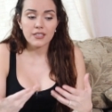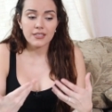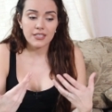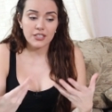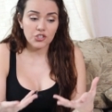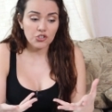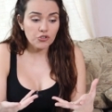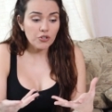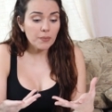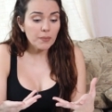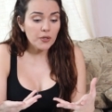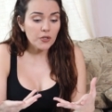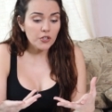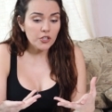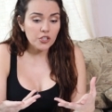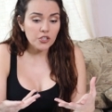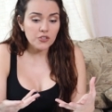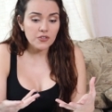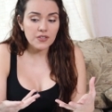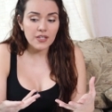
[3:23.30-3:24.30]

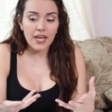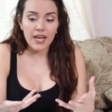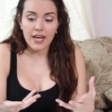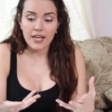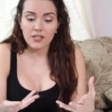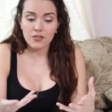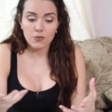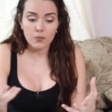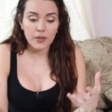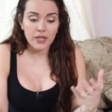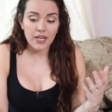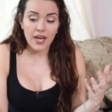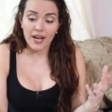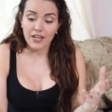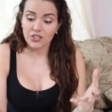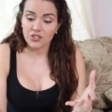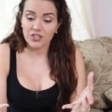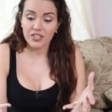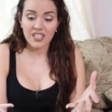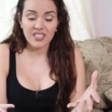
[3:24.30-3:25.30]
distributors, and we
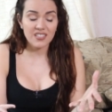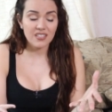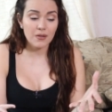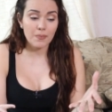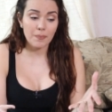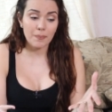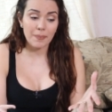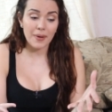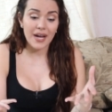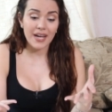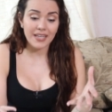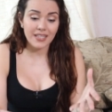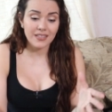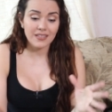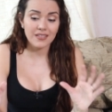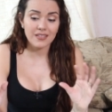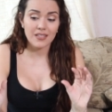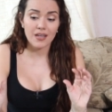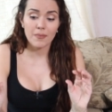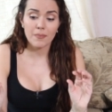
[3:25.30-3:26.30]
actually ended up
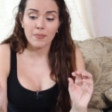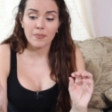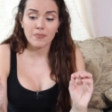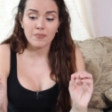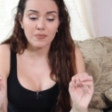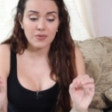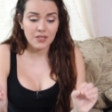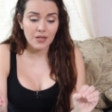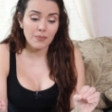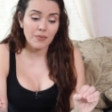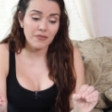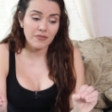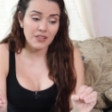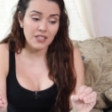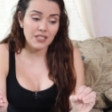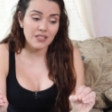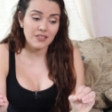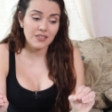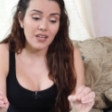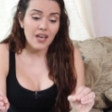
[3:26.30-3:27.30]
buying some of
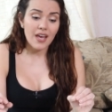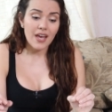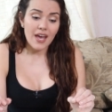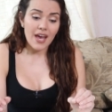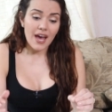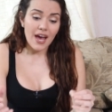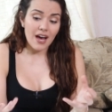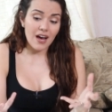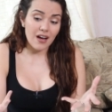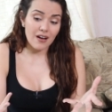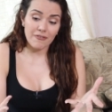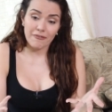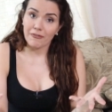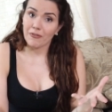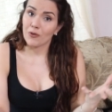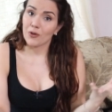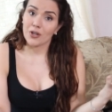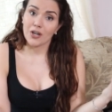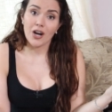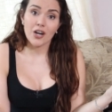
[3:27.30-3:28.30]
these
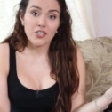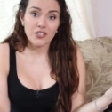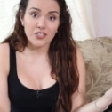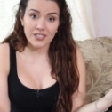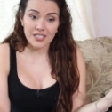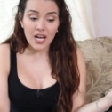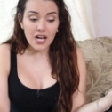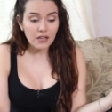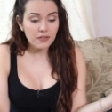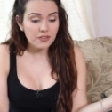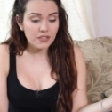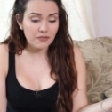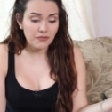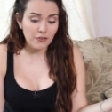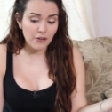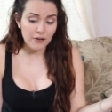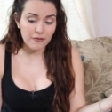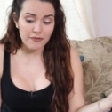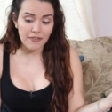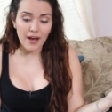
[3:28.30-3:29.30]
for ourselves and
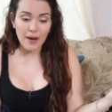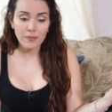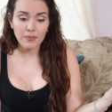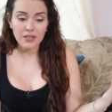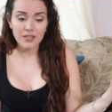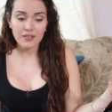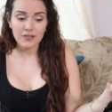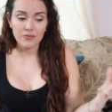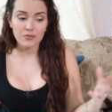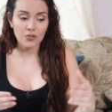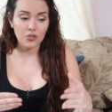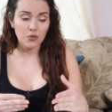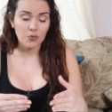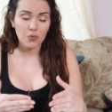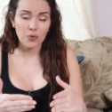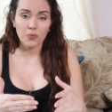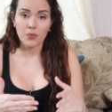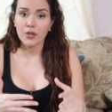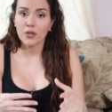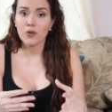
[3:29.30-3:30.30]
for our families,
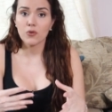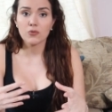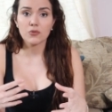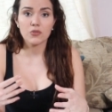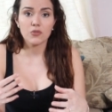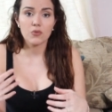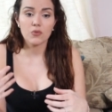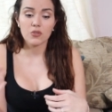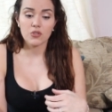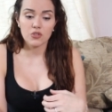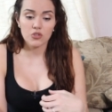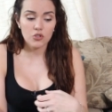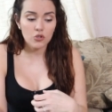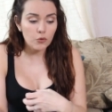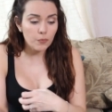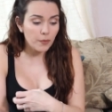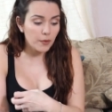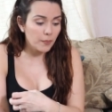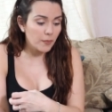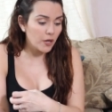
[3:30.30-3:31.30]
when we go to the
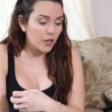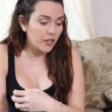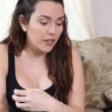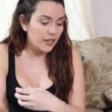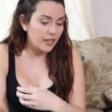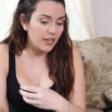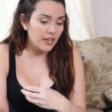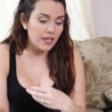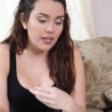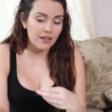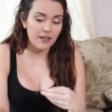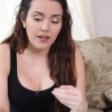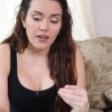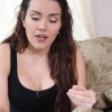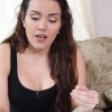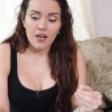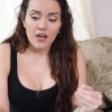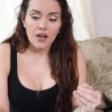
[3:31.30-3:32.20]
supermarket,